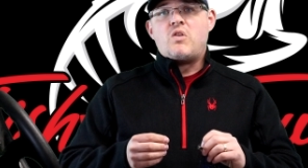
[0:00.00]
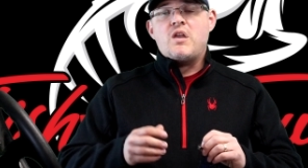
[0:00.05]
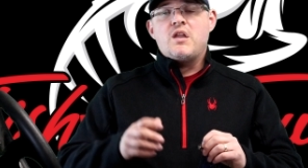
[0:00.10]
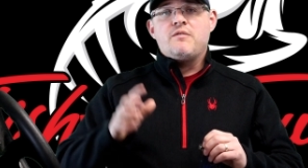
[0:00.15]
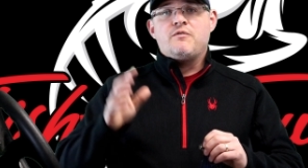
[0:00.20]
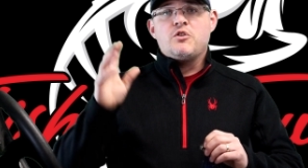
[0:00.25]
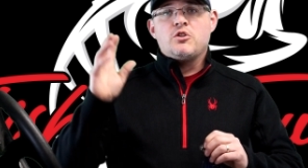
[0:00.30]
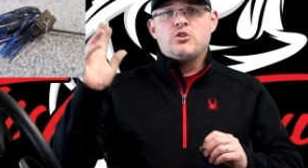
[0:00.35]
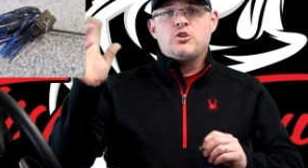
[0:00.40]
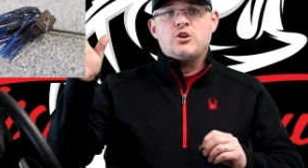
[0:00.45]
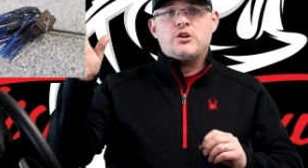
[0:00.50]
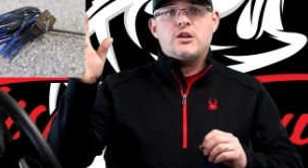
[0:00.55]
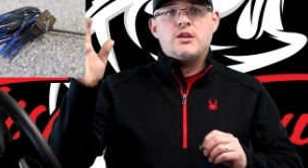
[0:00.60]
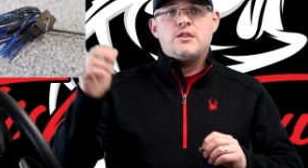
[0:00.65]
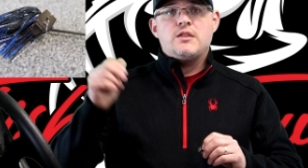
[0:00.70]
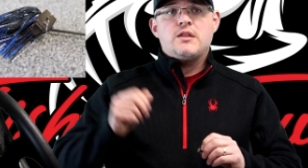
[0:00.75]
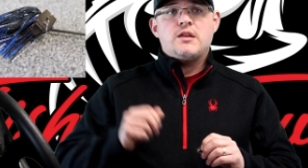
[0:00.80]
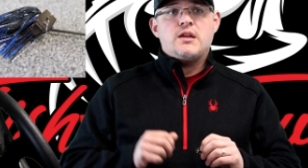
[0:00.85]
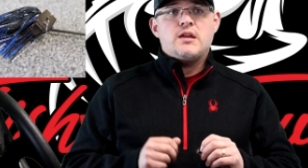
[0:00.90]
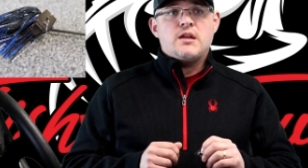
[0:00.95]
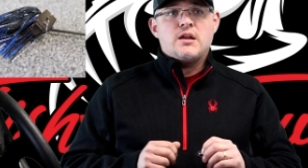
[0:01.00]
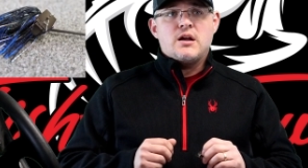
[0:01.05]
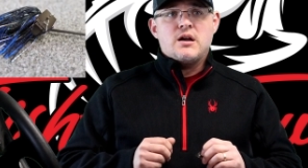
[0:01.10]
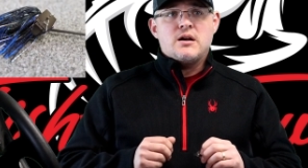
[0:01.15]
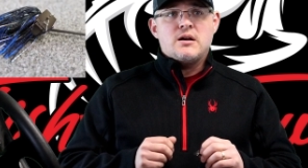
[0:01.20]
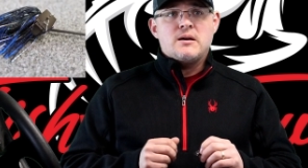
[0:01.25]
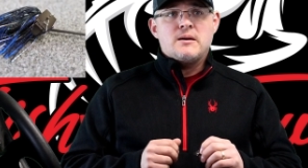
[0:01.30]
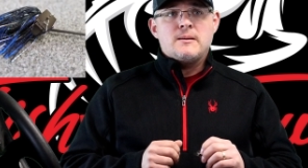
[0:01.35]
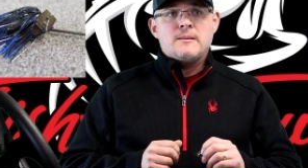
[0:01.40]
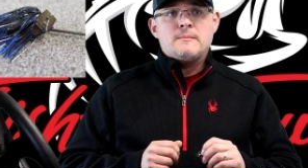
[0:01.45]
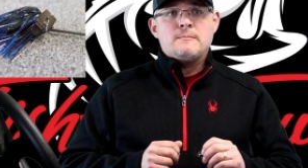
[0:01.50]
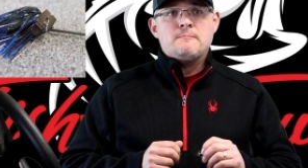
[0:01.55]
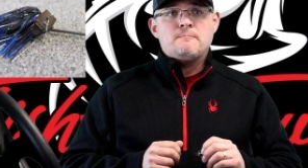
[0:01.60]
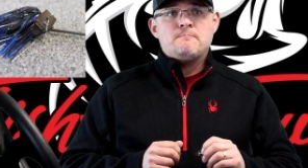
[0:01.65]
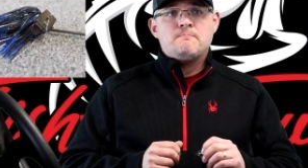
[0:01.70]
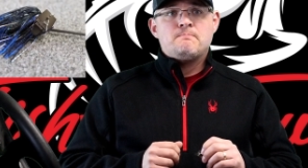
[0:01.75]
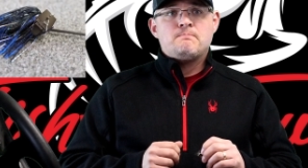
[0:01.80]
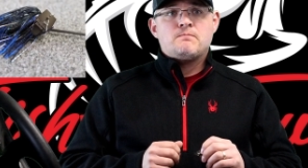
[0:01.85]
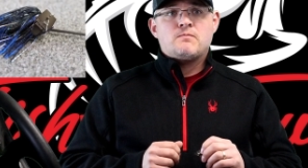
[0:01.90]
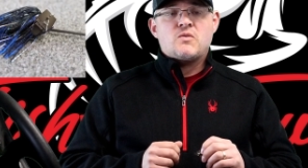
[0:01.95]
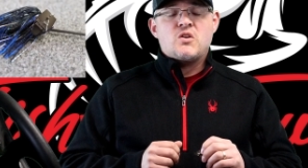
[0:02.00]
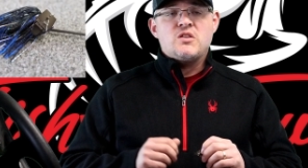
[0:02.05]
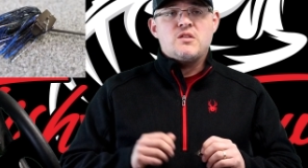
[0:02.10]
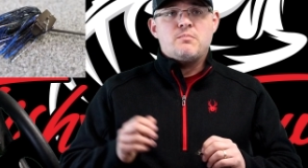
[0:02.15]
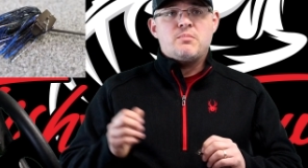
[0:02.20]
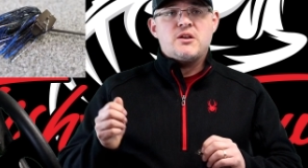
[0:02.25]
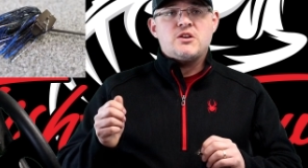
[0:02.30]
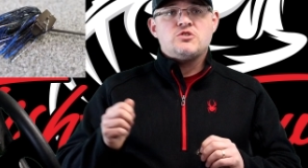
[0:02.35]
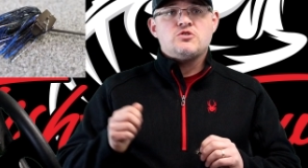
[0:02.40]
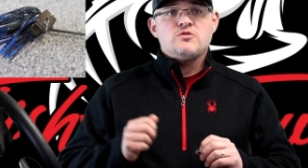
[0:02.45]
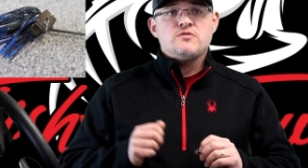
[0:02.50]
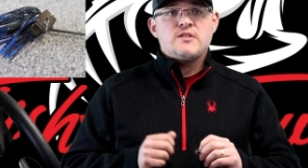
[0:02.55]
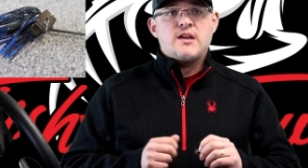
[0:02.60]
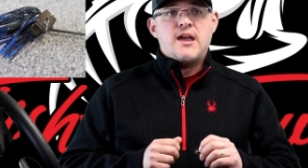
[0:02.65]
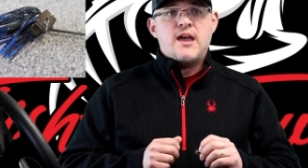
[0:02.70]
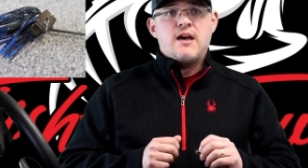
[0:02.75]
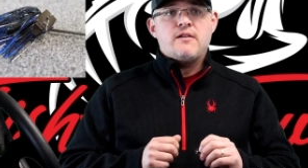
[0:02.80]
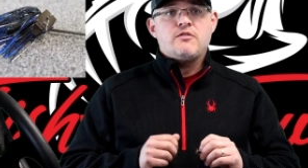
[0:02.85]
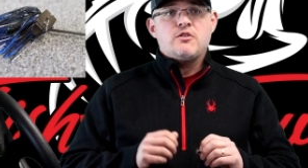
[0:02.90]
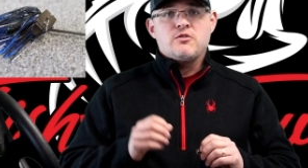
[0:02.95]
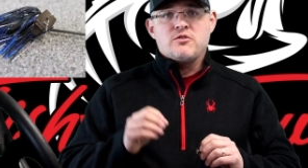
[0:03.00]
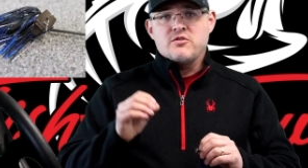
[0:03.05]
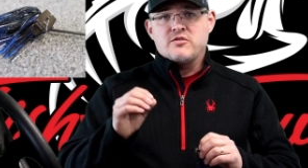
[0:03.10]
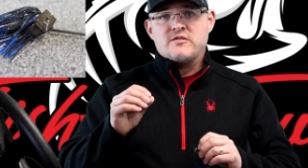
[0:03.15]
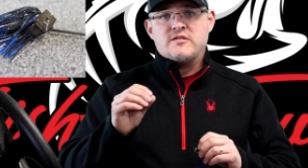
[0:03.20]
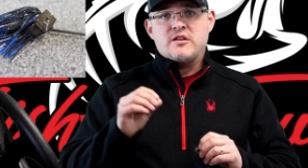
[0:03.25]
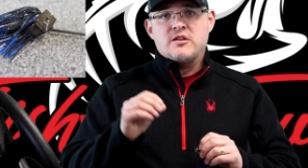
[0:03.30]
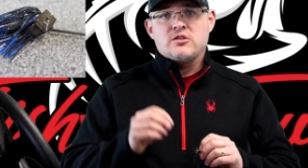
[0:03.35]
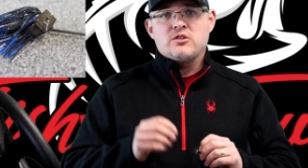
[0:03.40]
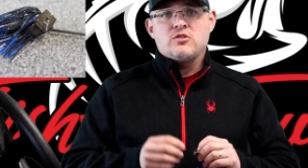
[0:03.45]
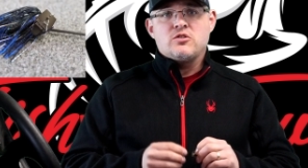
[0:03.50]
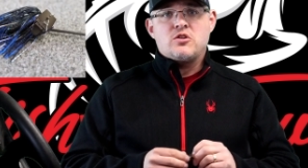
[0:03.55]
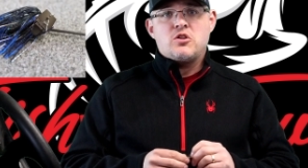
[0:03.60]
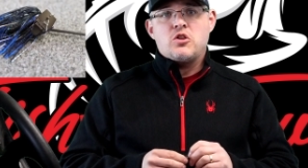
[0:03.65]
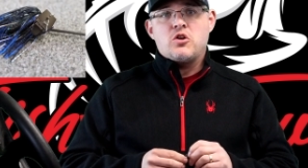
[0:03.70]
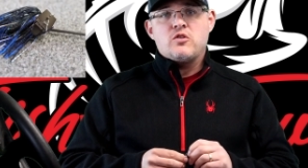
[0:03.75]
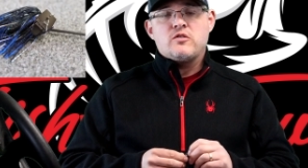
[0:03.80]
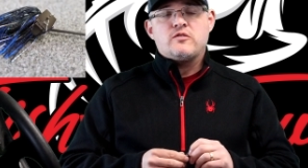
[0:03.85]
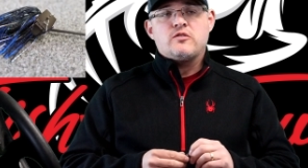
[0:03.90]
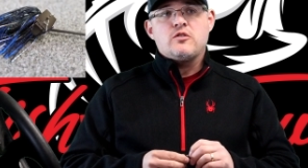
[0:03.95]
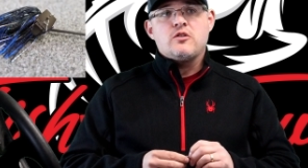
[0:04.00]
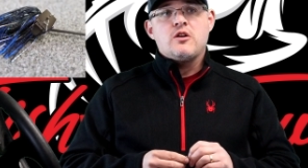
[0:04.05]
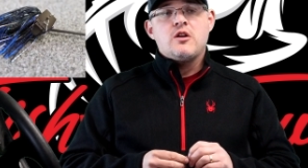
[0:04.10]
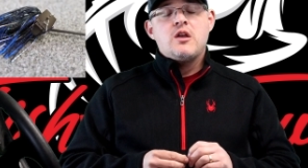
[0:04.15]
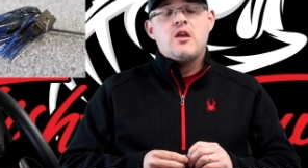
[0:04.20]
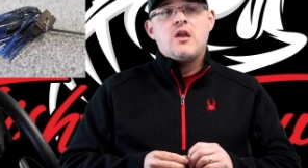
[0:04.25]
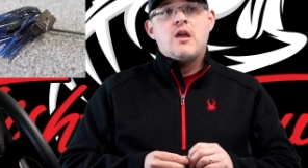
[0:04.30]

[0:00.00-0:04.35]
if you look in the pictures I have here, you'll see a little closer.